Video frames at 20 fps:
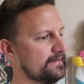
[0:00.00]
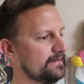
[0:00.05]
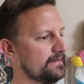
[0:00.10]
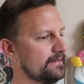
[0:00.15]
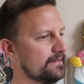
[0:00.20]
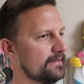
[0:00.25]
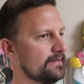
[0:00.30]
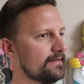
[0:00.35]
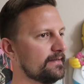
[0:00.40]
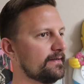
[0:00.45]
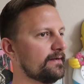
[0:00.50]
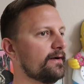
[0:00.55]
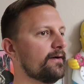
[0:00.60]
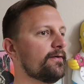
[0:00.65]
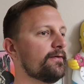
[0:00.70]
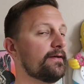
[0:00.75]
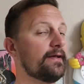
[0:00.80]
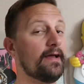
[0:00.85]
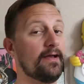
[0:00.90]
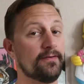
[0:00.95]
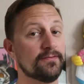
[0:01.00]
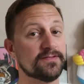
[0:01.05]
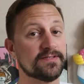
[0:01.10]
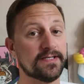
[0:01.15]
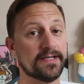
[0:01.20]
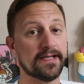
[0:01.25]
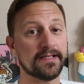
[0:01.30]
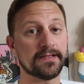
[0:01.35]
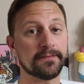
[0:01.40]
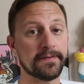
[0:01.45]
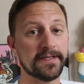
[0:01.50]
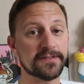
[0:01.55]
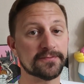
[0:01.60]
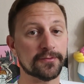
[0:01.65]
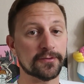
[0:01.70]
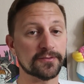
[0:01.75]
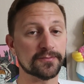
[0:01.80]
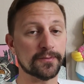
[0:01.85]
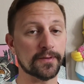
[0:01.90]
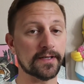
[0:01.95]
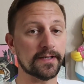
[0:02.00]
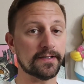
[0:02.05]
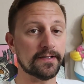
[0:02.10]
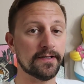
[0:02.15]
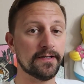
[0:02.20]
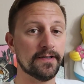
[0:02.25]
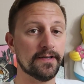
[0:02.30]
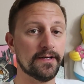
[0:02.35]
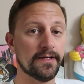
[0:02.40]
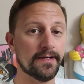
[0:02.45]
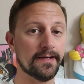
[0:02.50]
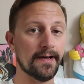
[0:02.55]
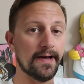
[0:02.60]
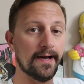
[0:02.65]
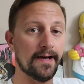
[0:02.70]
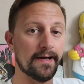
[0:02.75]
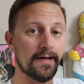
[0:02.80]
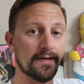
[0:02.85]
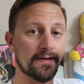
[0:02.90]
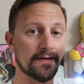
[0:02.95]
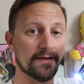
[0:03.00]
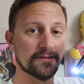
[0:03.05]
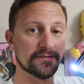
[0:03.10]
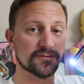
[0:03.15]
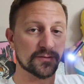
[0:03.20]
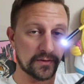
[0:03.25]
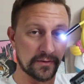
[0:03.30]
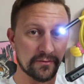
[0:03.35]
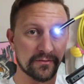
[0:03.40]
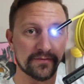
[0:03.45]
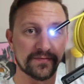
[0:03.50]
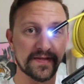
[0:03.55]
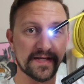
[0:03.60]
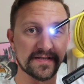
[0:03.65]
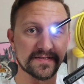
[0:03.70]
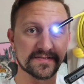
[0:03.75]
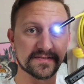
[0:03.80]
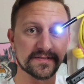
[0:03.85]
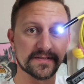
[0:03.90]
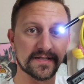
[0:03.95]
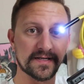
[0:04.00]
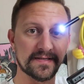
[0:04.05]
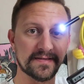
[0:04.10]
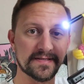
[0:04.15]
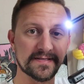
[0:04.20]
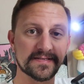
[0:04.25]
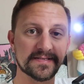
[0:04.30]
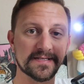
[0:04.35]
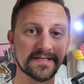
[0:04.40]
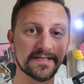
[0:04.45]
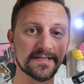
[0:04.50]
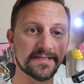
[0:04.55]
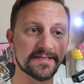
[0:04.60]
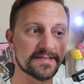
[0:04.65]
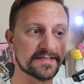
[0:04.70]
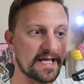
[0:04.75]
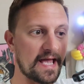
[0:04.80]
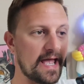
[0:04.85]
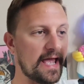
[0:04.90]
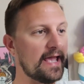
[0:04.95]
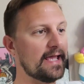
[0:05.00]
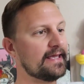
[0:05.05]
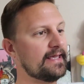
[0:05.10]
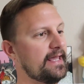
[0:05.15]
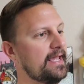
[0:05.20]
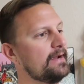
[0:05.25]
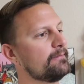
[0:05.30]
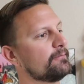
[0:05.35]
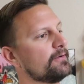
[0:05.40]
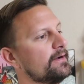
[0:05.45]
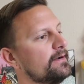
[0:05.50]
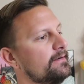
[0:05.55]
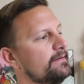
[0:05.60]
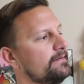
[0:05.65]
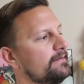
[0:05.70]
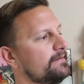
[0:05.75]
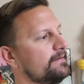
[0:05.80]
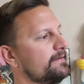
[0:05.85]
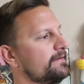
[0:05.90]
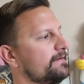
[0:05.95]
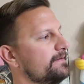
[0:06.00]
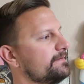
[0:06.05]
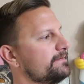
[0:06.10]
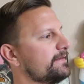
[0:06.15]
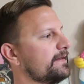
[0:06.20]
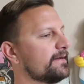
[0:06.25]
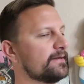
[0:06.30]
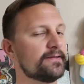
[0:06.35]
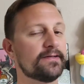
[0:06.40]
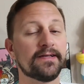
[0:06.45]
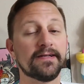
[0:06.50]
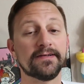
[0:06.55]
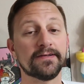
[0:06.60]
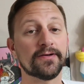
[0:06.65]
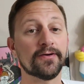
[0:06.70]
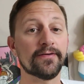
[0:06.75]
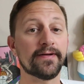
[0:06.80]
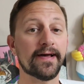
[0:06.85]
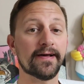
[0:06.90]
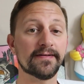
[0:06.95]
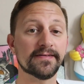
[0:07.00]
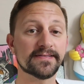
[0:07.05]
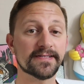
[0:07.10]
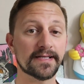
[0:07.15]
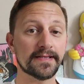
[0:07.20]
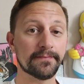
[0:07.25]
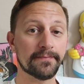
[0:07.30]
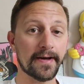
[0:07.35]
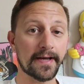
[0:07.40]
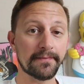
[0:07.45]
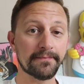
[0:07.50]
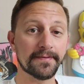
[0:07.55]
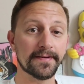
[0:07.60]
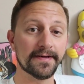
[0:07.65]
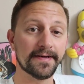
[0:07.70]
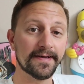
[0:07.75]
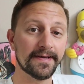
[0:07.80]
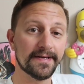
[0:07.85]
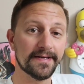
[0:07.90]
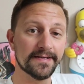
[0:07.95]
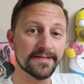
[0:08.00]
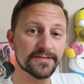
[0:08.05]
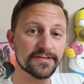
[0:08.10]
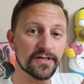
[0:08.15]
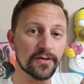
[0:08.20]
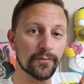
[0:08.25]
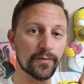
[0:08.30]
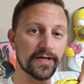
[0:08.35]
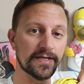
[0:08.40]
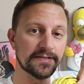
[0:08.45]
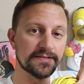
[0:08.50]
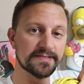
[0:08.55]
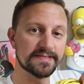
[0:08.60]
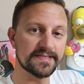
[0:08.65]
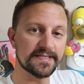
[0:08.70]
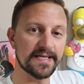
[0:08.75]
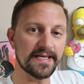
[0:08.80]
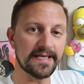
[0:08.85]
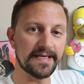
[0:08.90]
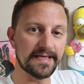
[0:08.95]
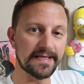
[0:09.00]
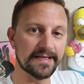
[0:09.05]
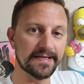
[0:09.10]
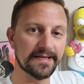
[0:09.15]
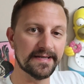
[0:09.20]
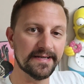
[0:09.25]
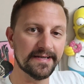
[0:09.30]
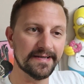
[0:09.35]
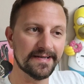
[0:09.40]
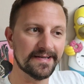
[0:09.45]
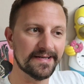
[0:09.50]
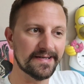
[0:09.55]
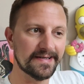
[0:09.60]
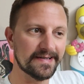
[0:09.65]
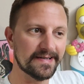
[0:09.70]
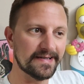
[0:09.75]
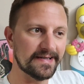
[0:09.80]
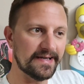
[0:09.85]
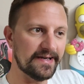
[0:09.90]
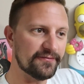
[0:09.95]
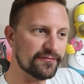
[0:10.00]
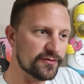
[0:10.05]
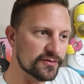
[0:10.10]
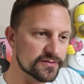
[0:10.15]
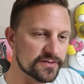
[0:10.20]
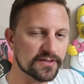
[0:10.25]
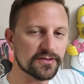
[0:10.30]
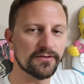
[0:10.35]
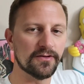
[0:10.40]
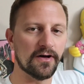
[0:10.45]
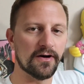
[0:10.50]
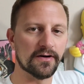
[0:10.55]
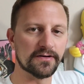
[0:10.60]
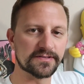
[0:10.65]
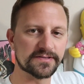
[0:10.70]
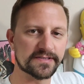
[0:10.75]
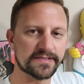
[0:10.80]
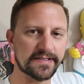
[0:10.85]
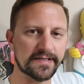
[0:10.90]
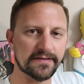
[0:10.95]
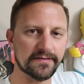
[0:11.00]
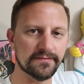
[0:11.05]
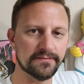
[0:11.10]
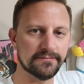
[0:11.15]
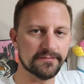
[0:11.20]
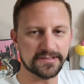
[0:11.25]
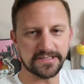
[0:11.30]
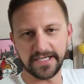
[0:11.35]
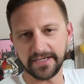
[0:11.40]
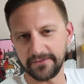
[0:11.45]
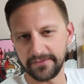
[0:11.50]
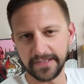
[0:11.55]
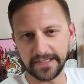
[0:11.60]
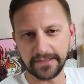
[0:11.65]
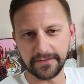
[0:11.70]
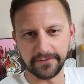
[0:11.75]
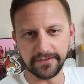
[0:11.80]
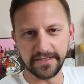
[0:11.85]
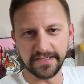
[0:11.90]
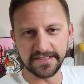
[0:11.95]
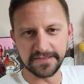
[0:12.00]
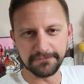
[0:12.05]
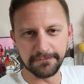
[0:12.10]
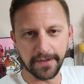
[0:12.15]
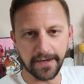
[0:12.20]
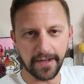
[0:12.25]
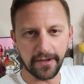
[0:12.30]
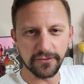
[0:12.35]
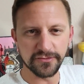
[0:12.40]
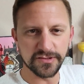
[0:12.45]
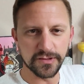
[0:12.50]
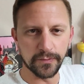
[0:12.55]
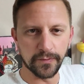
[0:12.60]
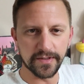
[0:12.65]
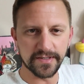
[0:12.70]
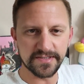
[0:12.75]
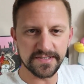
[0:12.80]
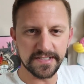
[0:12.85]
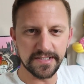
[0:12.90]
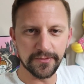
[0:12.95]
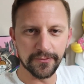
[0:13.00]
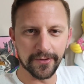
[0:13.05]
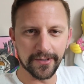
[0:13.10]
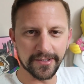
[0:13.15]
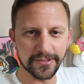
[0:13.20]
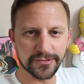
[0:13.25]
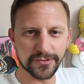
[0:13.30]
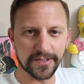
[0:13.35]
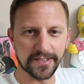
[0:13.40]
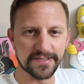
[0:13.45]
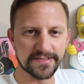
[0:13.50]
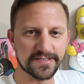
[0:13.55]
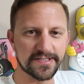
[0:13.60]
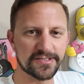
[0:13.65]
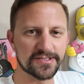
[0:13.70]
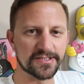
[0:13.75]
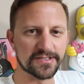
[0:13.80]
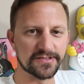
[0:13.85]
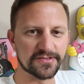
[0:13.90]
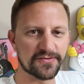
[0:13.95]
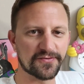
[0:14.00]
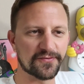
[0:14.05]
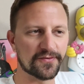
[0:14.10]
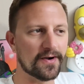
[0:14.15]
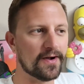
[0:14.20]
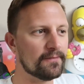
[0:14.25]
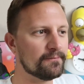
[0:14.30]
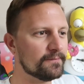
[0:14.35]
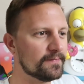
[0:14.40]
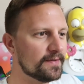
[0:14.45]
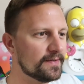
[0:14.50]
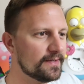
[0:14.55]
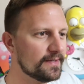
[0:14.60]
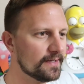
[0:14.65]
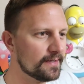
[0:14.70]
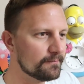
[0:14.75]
Boys. Oh yeah, it was the night the Beach Boys played. Uh, so I ordered this, and this is a camera that can go down inside the pipe so that we can see if there's a clog still, which I don't think there is, but I also want to see where it transitions from